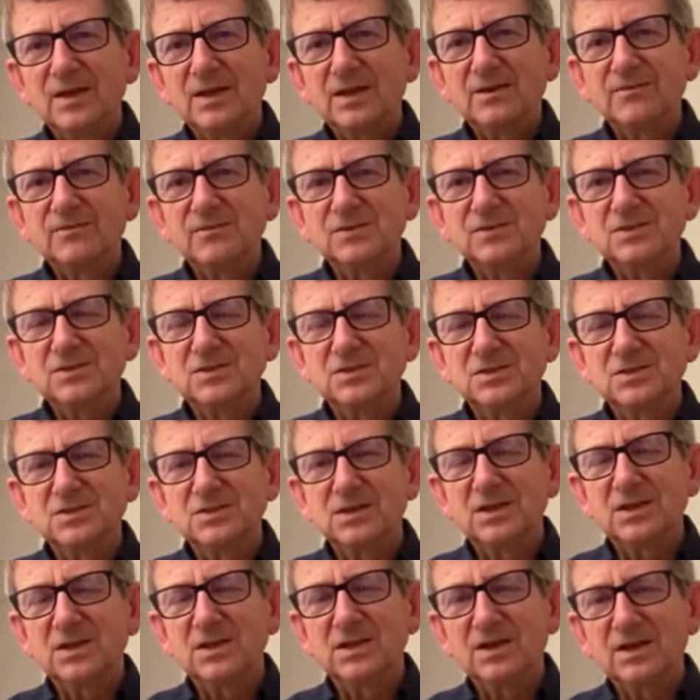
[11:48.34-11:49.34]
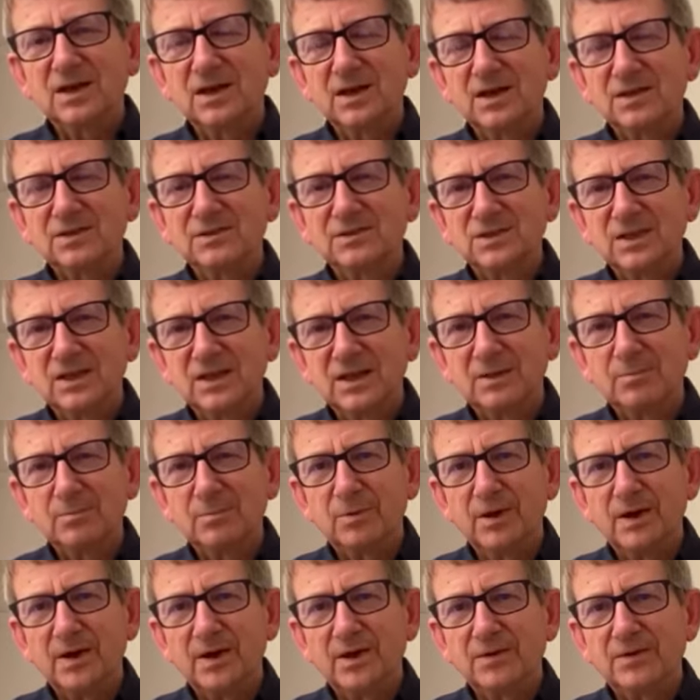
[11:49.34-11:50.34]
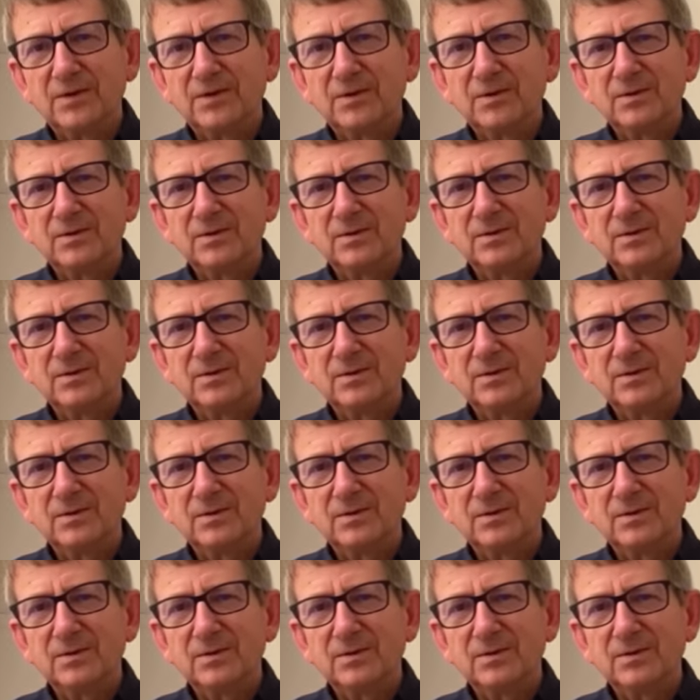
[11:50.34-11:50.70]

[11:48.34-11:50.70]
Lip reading: Give us today our daily bread.